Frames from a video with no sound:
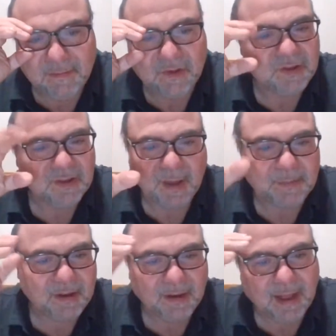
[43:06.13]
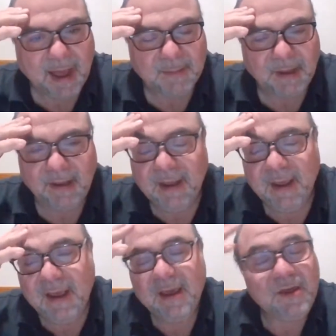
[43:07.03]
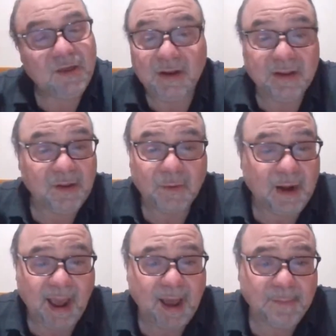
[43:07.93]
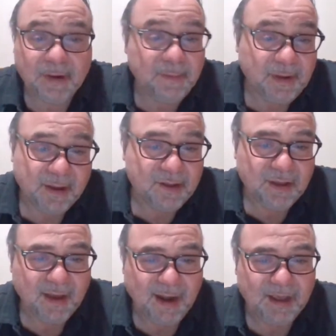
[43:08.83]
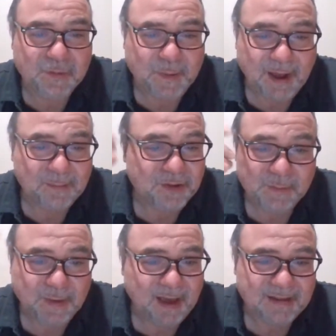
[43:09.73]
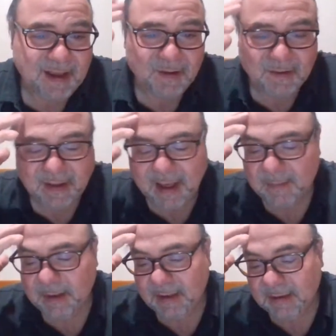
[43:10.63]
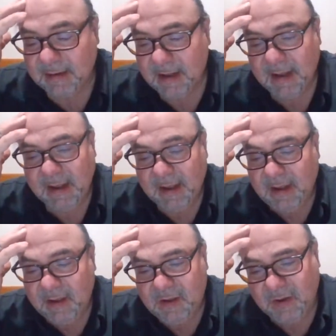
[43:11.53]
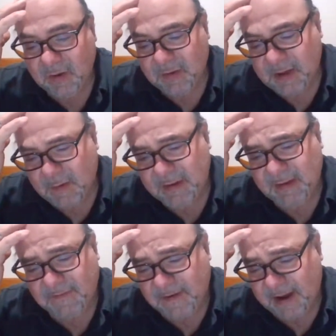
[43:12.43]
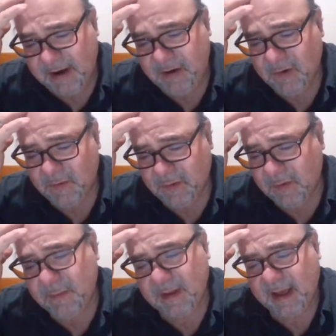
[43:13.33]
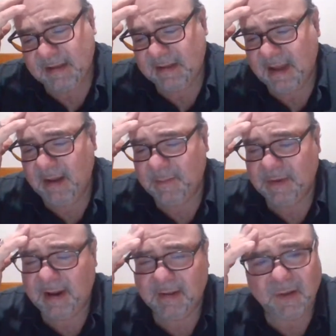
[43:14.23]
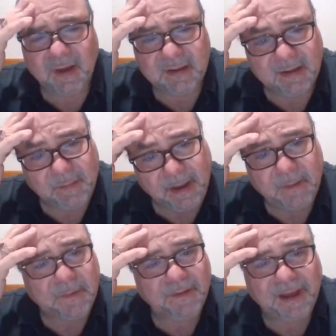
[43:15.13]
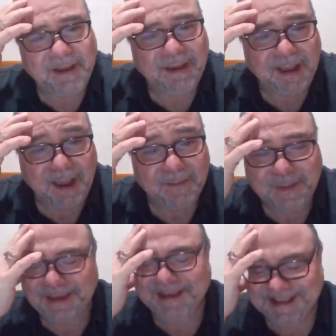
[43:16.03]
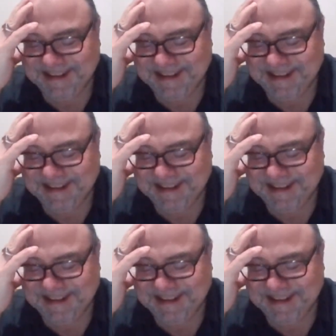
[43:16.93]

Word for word: She slept in the lobby. She didn't know what happened because she got H-bombed. She passed out in the lobby, and she goes, I went to find your room last night, but I lost the paper that you gave me.